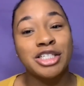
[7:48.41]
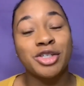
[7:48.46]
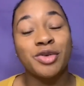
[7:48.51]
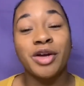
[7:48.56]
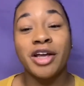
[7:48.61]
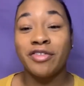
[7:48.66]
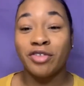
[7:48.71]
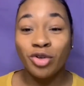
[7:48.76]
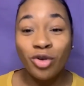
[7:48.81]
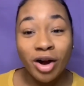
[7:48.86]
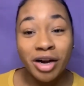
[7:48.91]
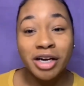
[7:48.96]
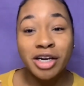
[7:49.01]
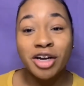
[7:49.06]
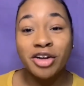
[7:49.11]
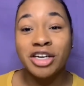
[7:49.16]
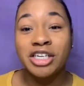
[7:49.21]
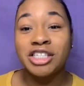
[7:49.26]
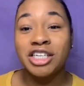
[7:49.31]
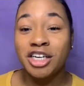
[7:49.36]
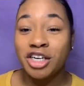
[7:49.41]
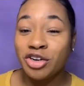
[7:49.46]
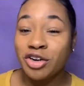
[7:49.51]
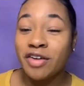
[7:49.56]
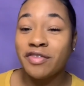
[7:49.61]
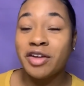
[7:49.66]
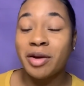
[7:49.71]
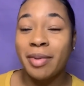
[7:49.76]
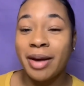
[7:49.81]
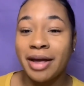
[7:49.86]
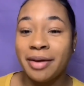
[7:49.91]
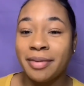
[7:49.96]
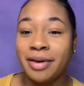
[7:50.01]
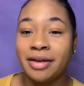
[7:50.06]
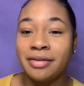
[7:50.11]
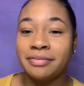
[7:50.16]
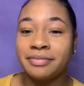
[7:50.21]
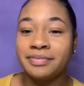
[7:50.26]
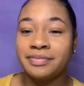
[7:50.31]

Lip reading: if you already know the gender of your baby,